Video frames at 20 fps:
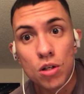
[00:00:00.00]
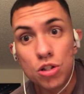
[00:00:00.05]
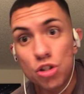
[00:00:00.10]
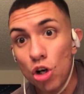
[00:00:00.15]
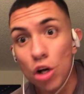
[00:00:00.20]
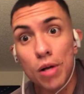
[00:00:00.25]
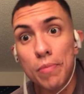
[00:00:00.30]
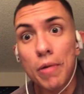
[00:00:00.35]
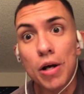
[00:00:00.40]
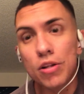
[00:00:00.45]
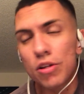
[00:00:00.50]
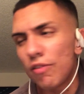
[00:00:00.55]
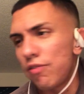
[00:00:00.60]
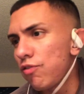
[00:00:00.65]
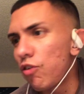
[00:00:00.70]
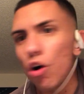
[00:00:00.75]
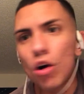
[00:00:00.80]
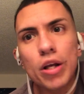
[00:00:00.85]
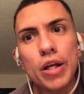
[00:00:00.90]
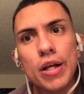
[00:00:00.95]
Talking about the
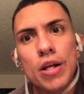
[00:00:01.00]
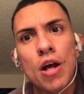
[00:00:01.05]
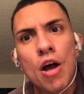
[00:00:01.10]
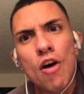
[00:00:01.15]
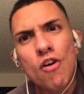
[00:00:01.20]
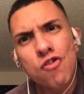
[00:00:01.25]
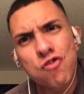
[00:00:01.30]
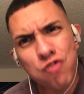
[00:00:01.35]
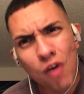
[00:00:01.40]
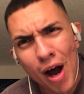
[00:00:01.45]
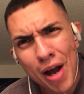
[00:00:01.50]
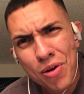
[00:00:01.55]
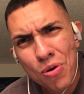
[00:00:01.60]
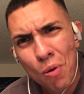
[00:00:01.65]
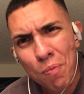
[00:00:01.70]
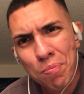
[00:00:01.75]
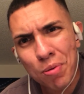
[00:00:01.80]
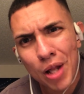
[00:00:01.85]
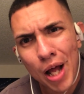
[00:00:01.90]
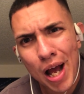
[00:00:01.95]
fucking
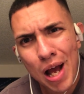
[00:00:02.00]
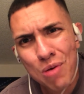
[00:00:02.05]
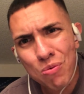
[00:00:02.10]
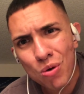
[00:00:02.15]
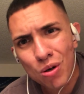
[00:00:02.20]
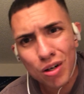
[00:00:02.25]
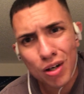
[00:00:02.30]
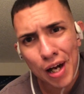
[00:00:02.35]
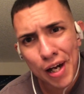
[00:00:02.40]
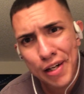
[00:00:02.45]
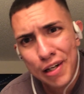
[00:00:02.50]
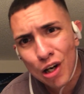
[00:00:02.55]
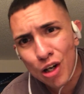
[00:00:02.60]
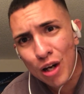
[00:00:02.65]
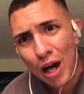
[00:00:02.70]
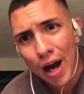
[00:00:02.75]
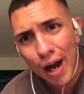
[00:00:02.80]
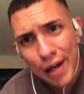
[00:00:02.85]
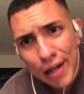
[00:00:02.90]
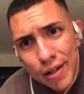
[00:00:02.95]
final plan with Reinhard
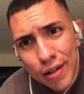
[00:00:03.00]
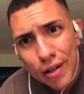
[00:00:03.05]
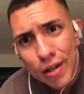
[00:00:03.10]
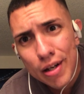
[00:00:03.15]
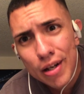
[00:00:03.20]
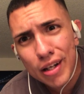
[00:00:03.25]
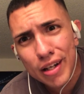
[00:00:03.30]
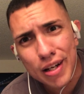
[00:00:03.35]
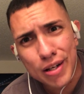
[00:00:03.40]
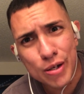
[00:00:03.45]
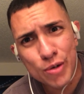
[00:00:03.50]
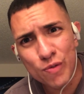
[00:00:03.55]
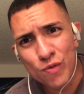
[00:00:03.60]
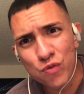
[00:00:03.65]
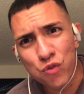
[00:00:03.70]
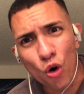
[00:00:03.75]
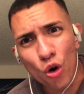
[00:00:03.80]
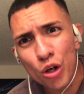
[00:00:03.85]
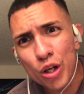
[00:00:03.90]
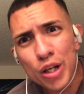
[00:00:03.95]
Heydrich
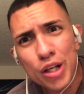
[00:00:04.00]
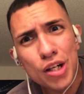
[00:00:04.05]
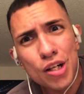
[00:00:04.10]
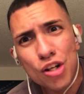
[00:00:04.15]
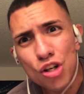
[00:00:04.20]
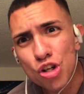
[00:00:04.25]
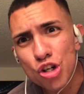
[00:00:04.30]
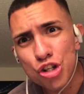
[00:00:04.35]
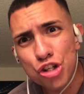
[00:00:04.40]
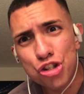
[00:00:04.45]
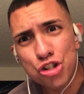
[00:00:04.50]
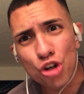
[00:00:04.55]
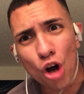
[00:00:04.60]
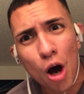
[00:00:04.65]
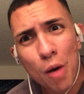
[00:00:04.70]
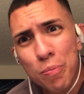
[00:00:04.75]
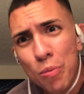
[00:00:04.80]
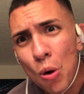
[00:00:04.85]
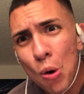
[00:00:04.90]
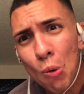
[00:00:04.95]
and fucking the
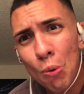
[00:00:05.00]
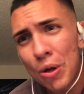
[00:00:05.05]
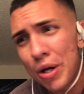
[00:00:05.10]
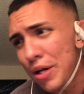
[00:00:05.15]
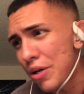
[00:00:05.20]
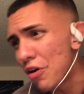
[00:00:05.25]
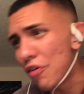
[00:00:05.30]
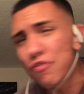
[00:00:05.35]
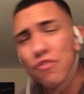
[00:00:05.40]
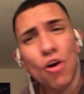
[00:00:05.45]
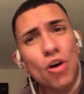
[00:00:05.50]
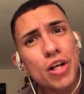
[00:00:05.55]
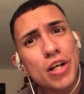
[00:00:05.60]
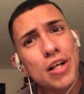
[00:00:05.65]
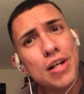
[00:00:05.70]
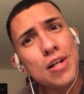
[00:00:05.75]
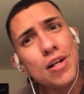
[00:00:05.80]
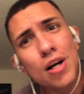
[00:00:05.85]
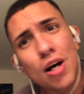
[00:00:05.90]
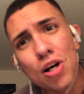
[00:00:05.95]
Gestapo and the
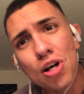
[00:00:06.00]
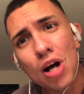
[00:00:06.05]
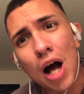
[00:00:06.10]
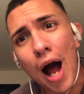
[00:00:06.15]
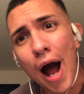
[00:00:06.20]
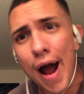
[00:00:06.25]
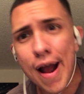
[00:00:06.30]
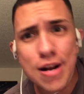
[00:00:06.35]
fucking uh,